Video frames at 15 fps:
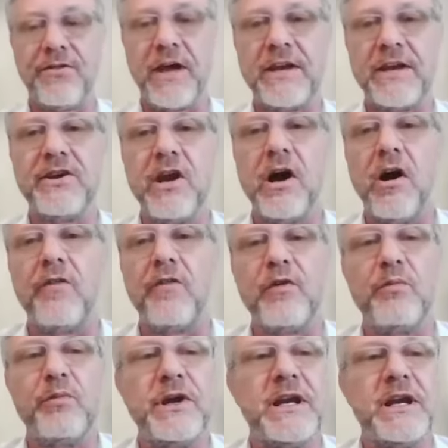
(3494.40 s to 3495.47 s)
Thank y'all
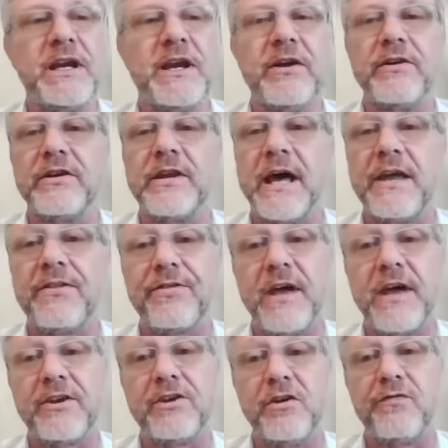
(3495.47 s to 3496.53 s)
for being here today.
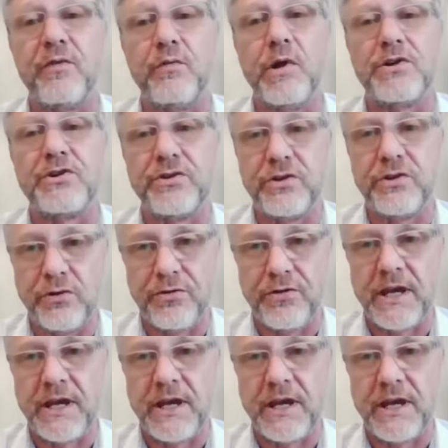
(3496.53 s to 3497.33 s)
Thank you for what you do.